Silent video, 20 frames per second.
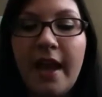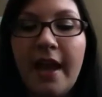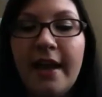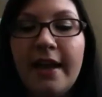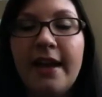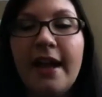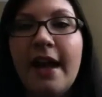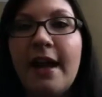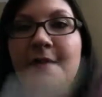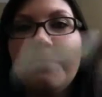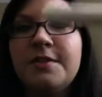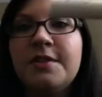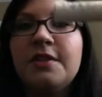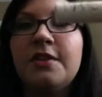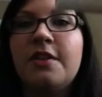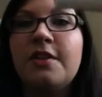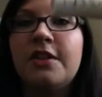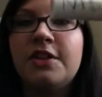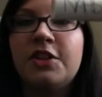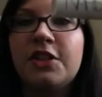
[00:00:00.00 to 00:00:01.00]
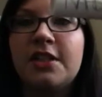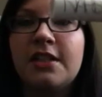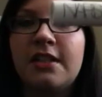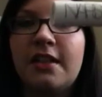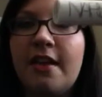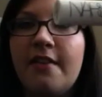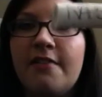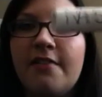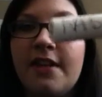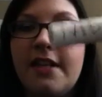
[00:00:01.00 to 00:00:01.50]
and I absolutely just
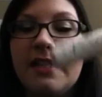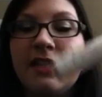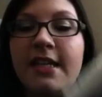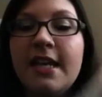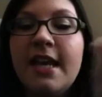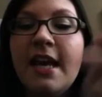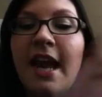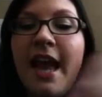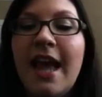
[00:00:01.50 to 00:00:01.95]
love this.